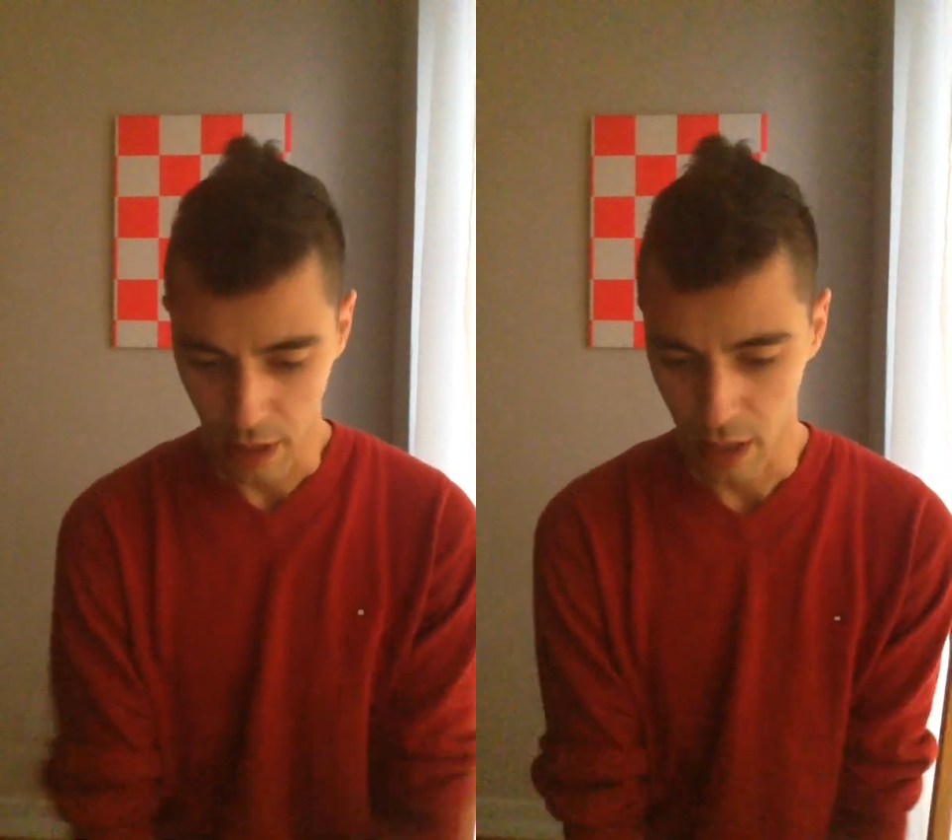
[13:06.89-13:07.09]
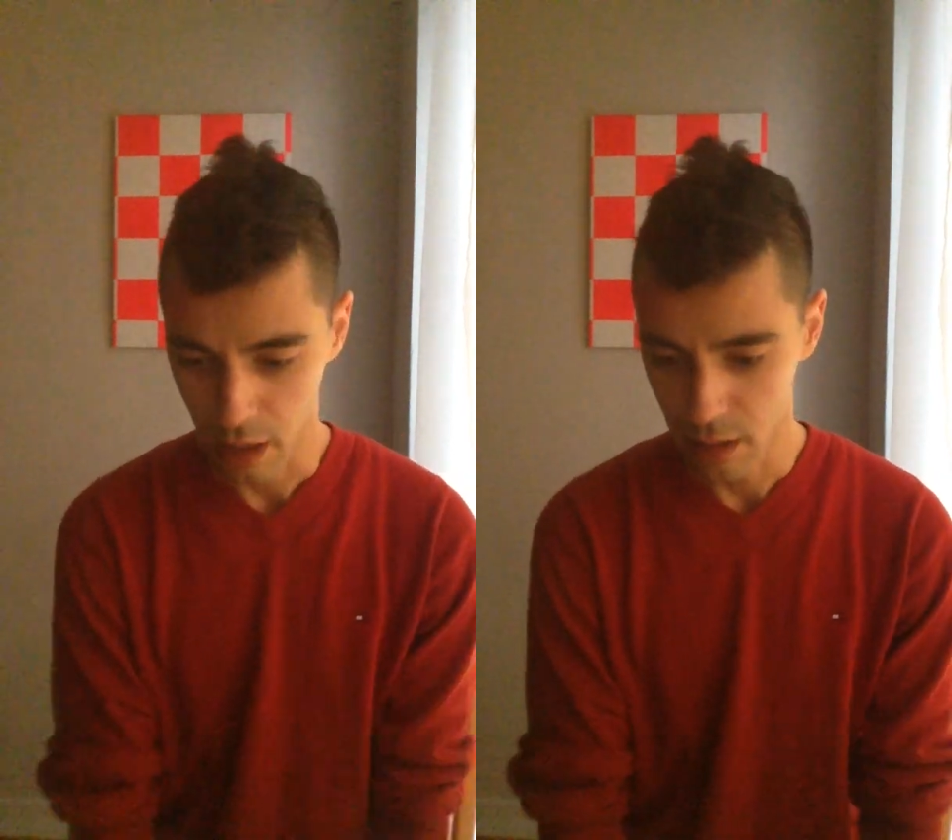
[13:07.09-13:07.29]

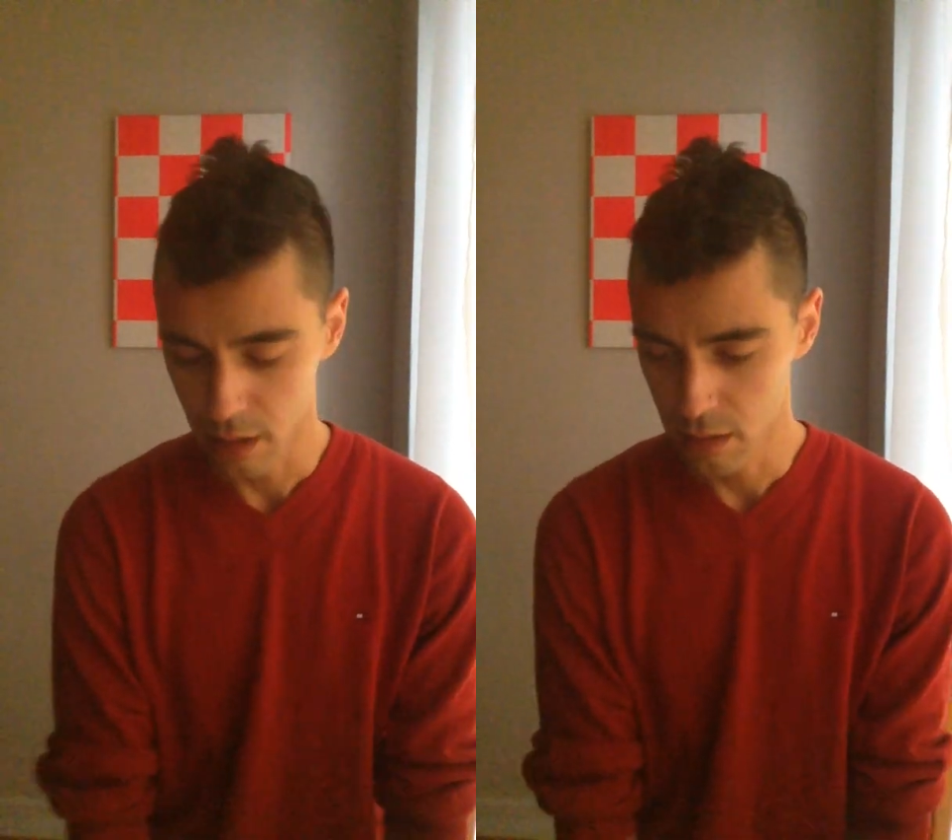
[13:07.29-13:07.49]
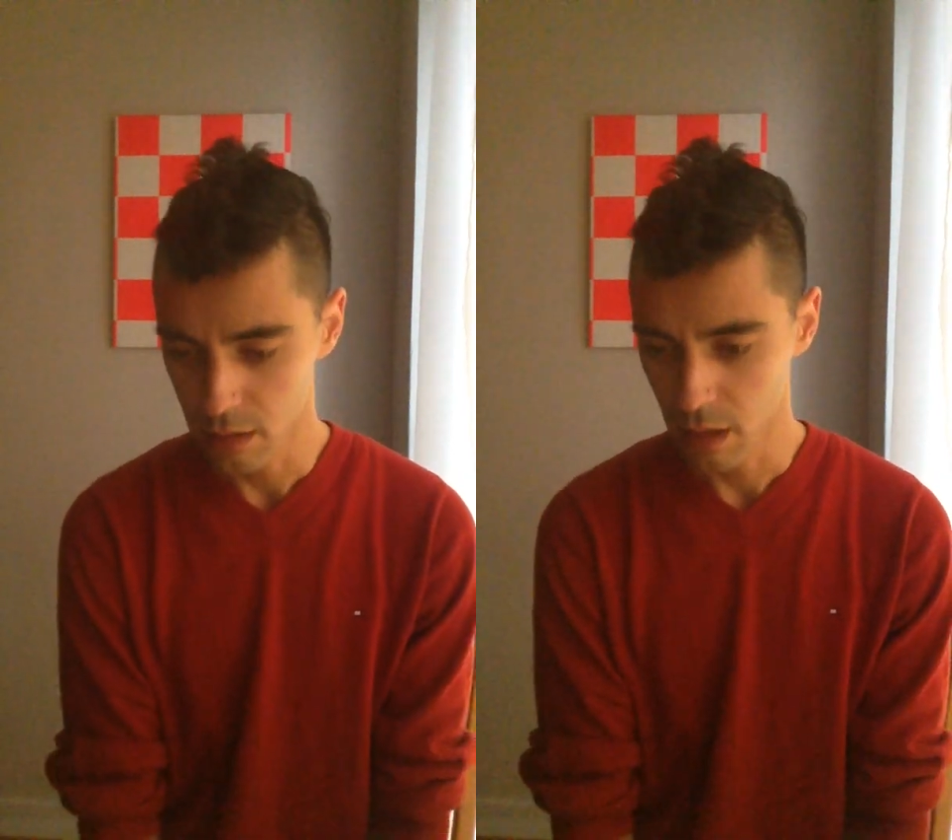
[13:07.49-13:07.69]

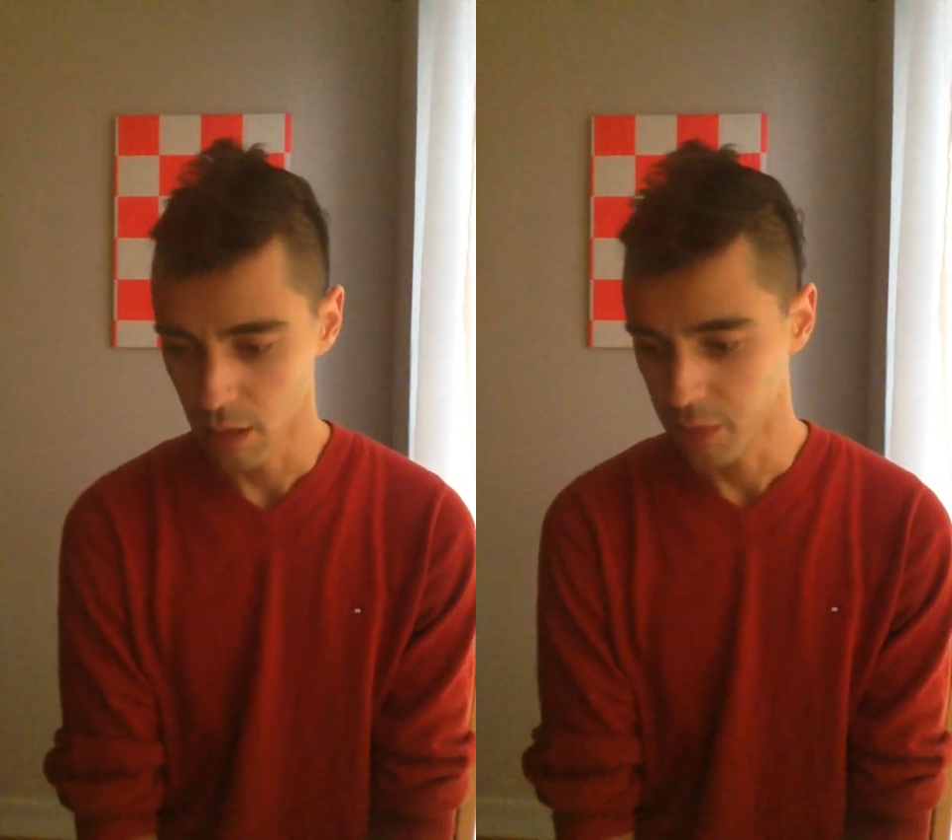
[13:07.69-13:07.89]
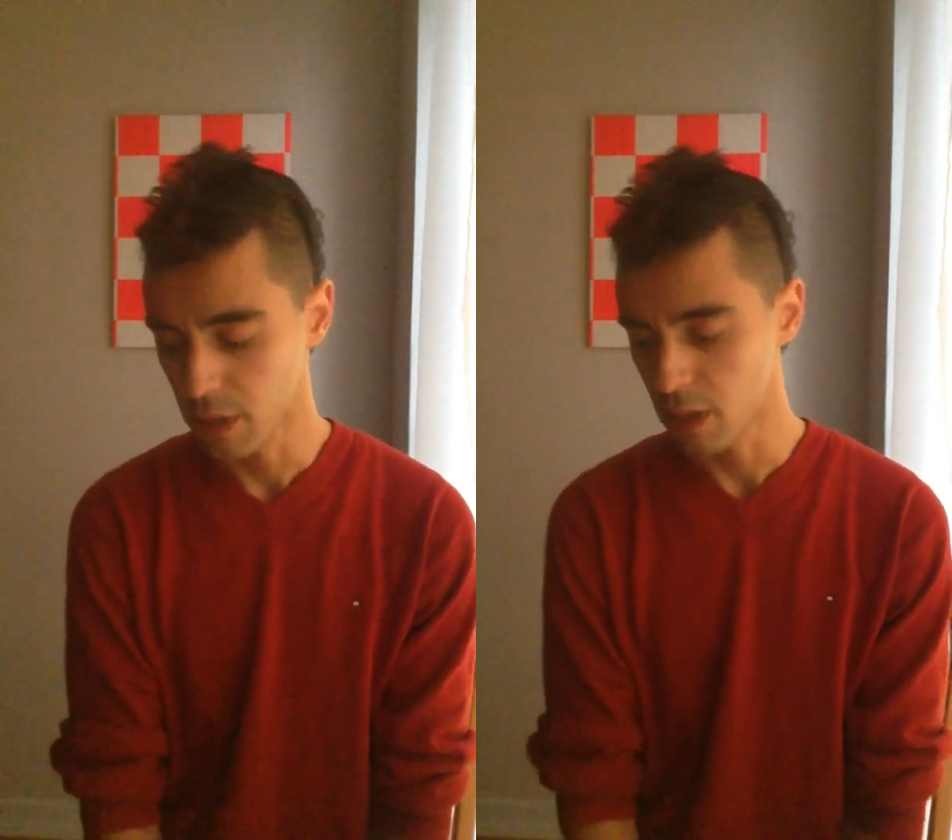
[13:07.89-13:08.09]
and I
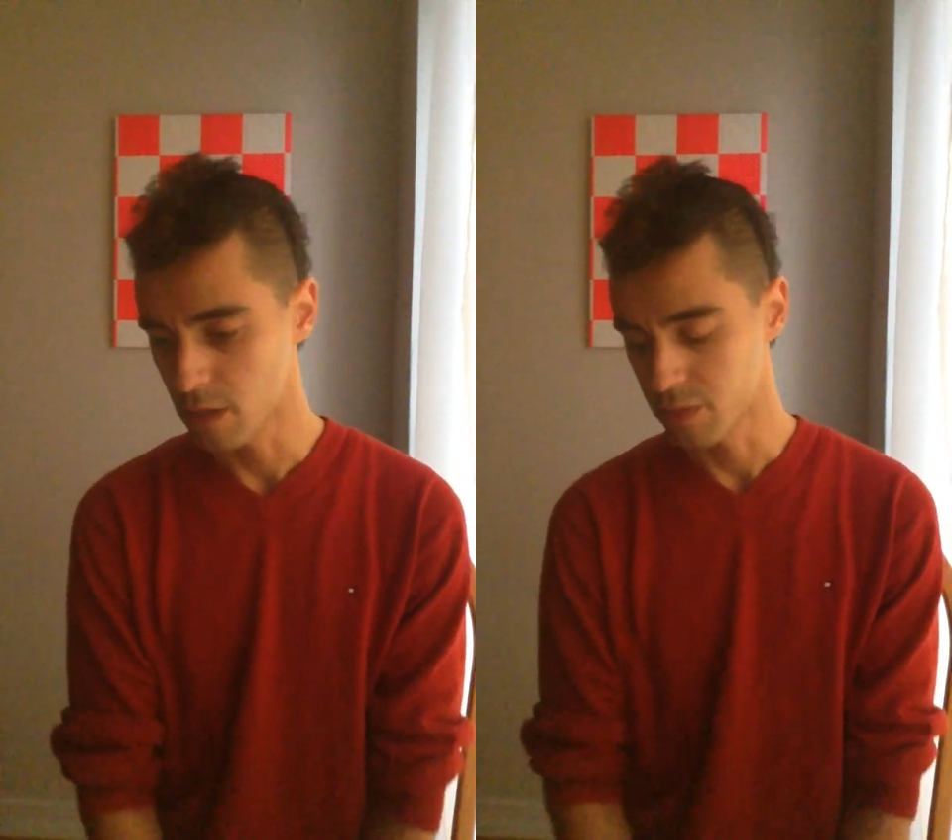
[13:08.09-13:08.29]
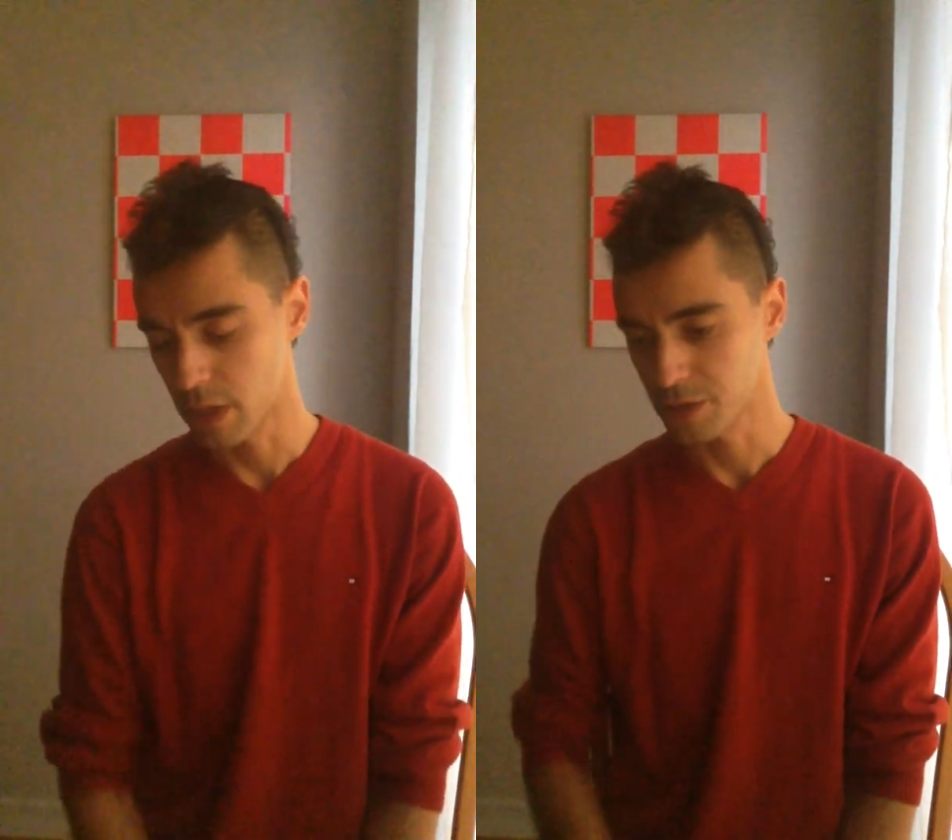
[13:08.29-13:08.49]
put a lot
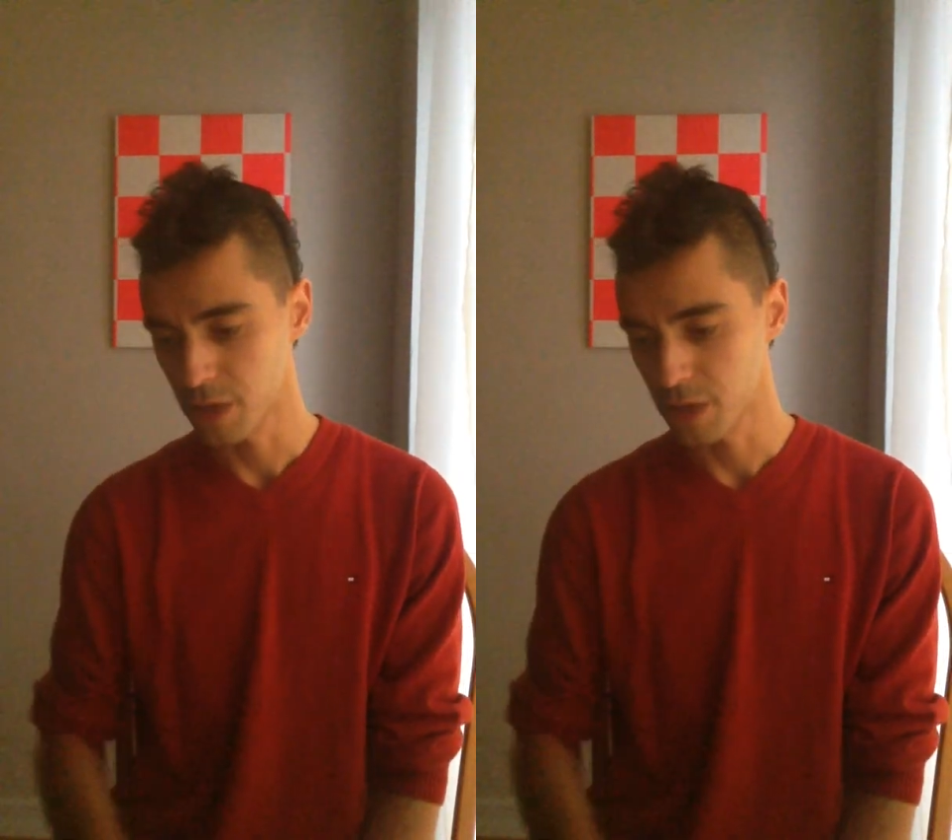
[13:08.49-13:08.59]
of pressure